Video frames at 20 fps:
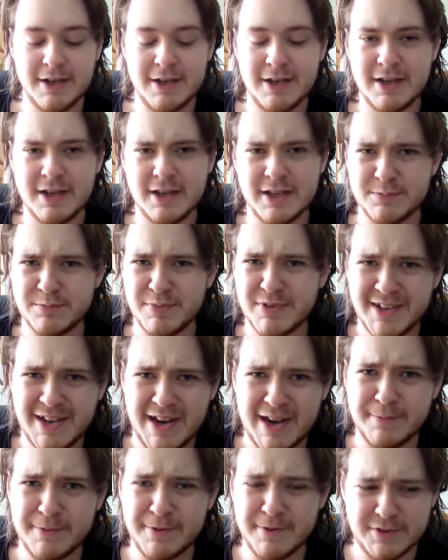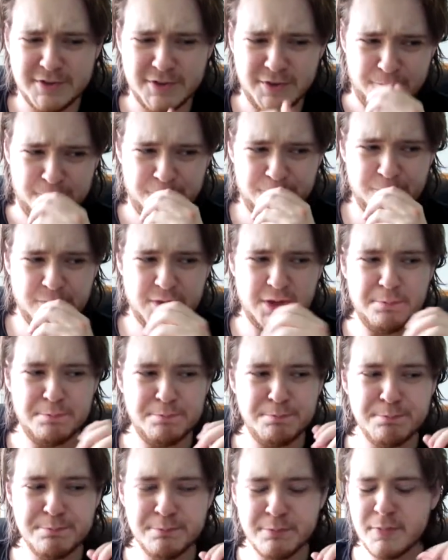It's pretty damn good too.
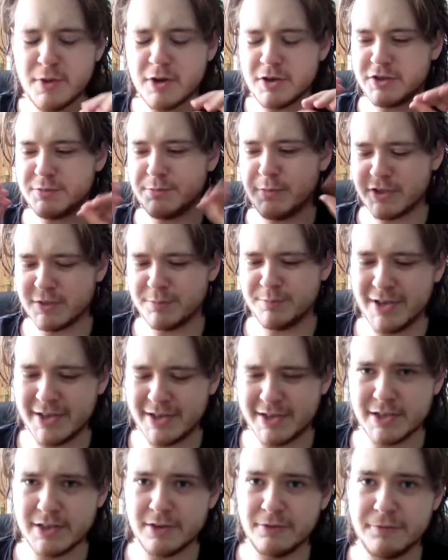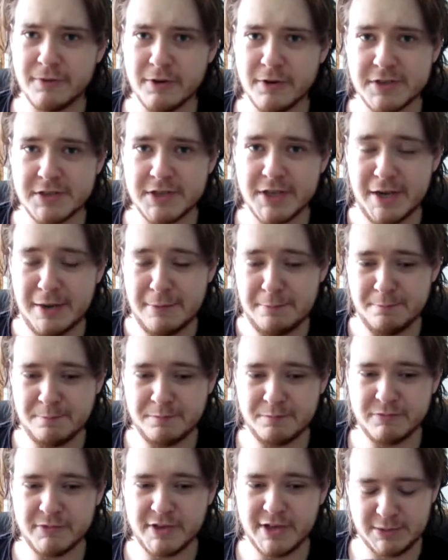Much bigger than the first game.
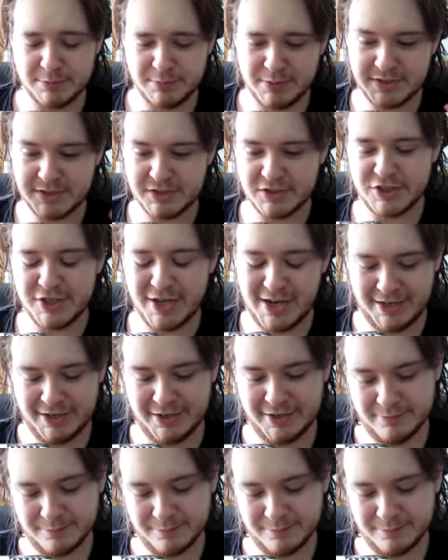Takes place in China.